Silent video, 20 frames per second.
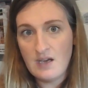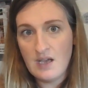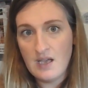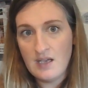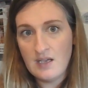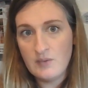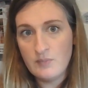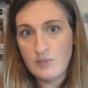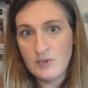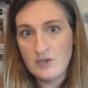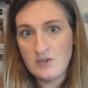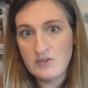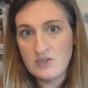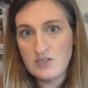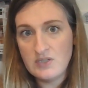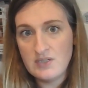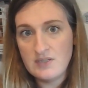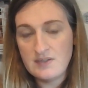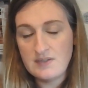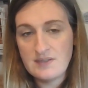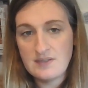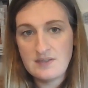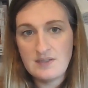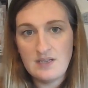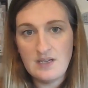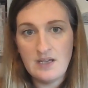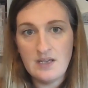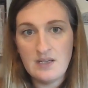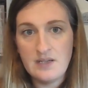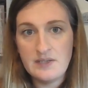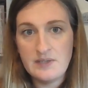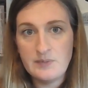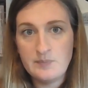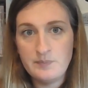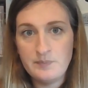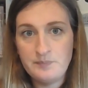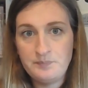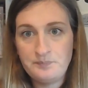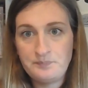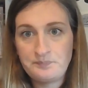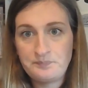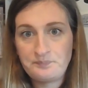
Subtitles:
I had purchased hand